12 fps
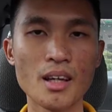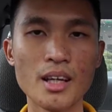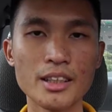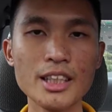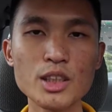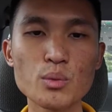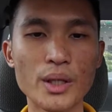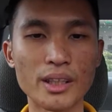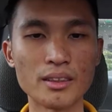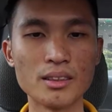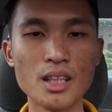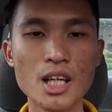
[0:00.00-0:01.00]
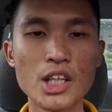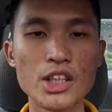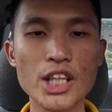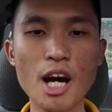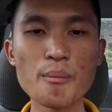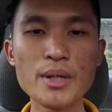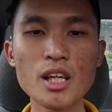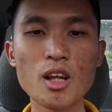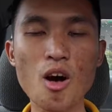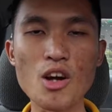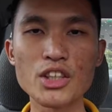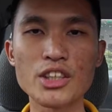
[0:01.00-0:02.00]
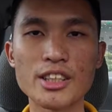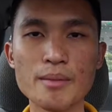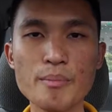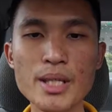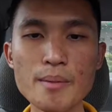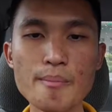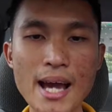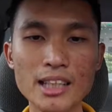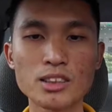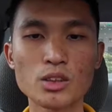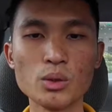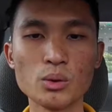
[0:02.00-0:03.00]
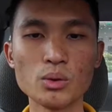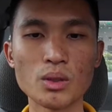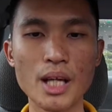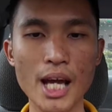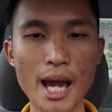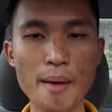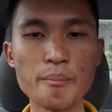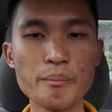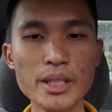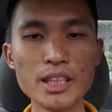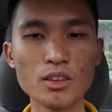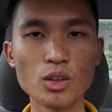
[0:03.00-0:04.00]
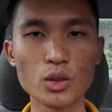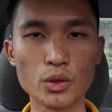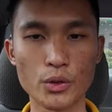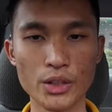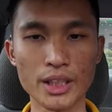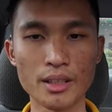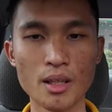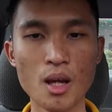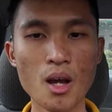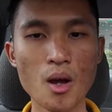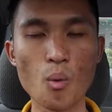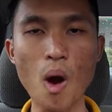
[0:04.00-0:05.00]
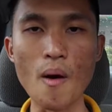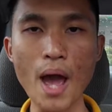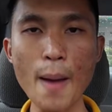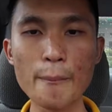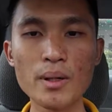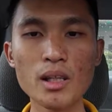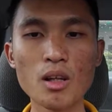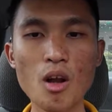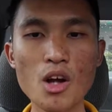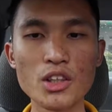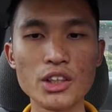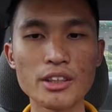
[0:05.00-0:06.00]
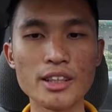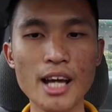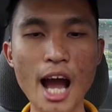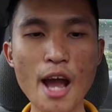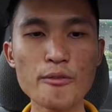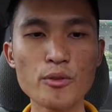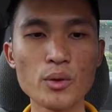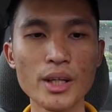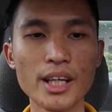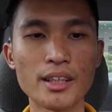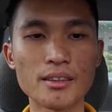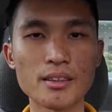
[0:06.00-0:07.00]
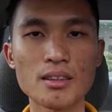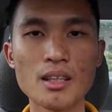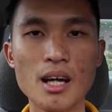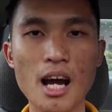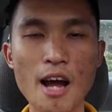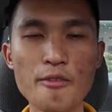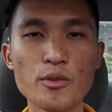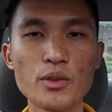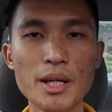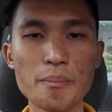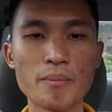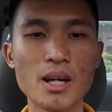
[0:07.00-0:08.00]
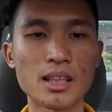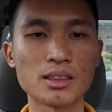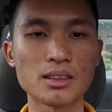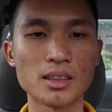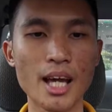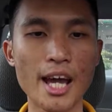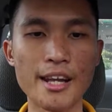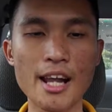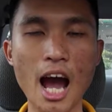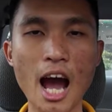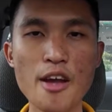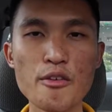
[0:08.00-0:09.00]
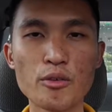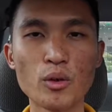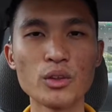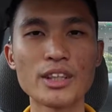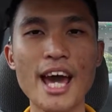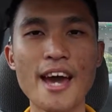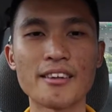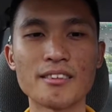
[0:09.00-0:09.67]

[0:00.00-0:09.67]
This week, Xiaomi launched the Mi Max 2 and Mi Note 3, while Apple launched the iPhone 8, iPhone 8 Plus, and iPhone 10.